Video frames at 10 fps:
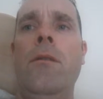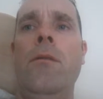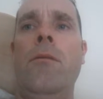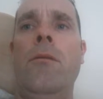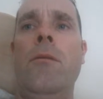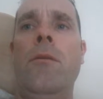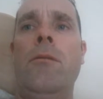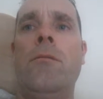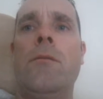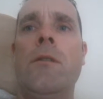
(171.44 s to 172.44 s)
There were
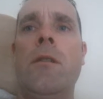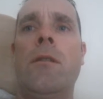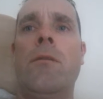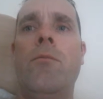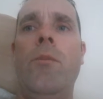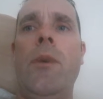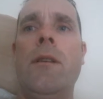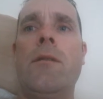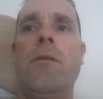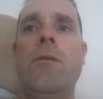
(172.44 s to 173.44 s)
about 6
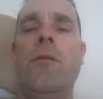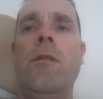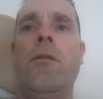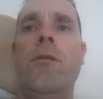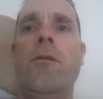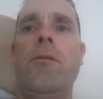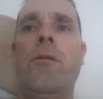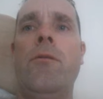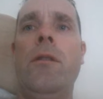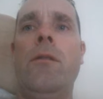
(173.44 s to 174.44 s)
bastards
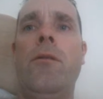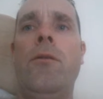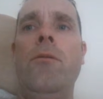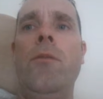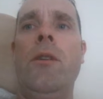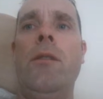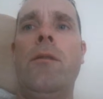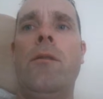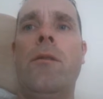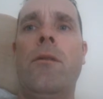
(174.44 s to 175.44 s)
introduced within 2
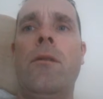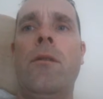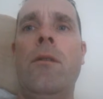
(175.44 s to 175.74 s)
minutes.